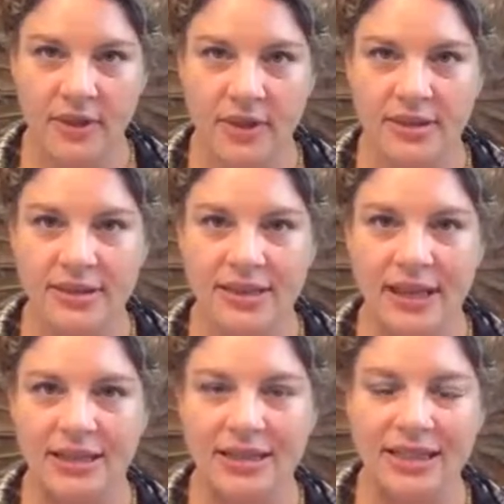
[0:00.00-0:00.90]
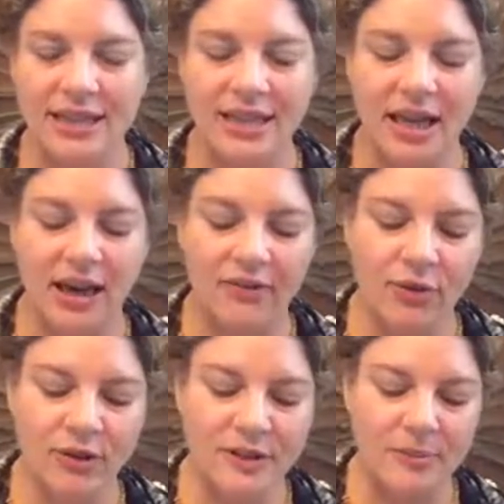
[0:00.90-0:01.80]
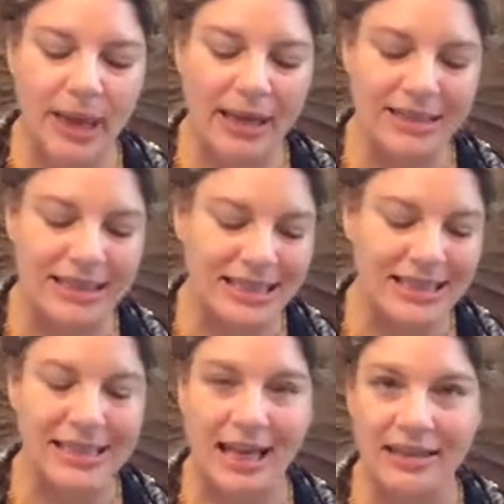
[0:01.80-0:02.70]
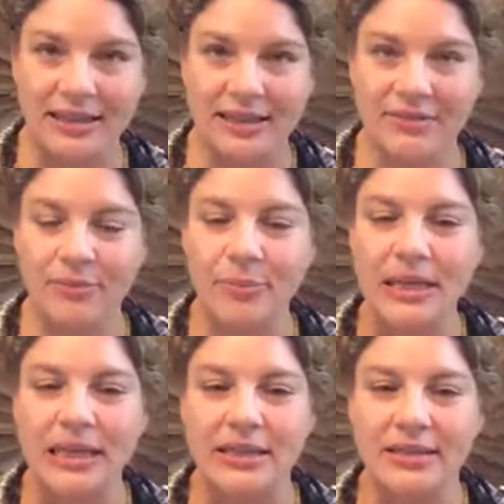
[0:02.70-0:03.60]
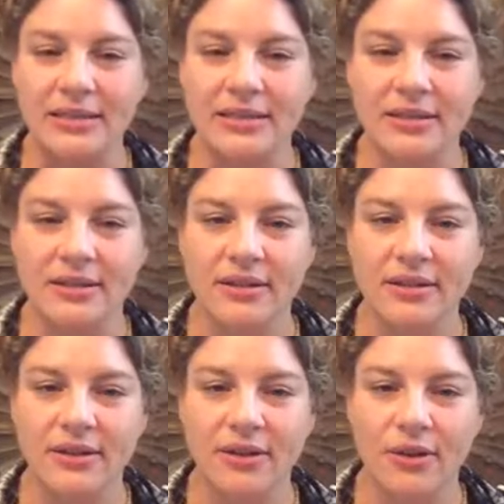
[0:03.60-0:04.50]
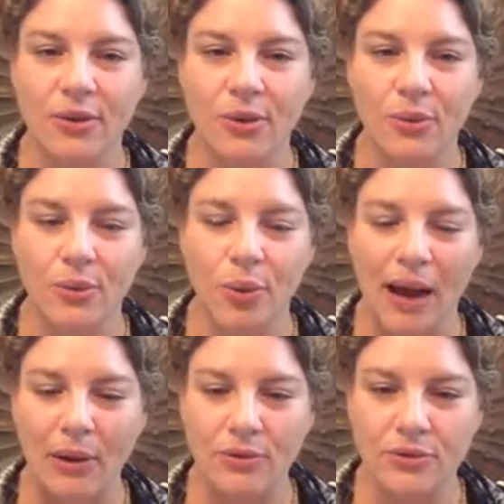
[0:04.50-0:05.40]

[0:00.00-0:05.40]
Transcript: sending an ever-expanding sense of peace throughout.